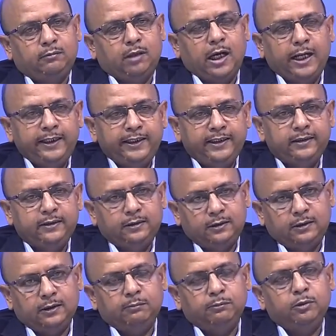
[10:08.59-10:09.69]
high end
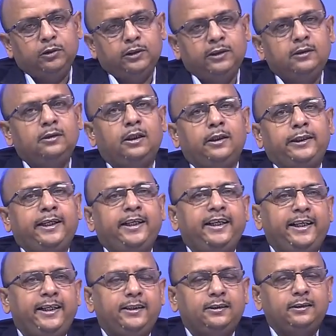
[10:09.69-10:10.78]
computing
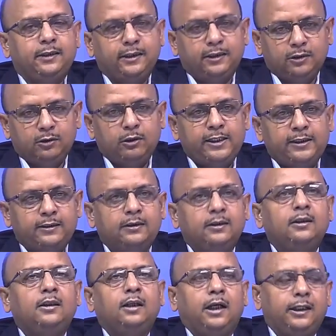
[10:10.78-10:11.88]
techniques, that is known as
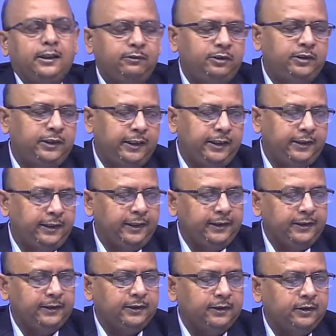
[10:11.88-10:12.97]
artificial
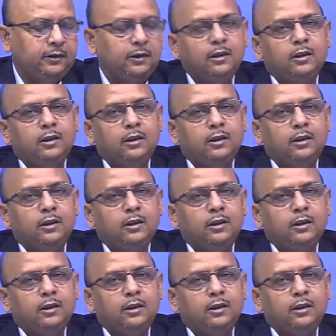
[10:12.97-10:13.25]
intelligence,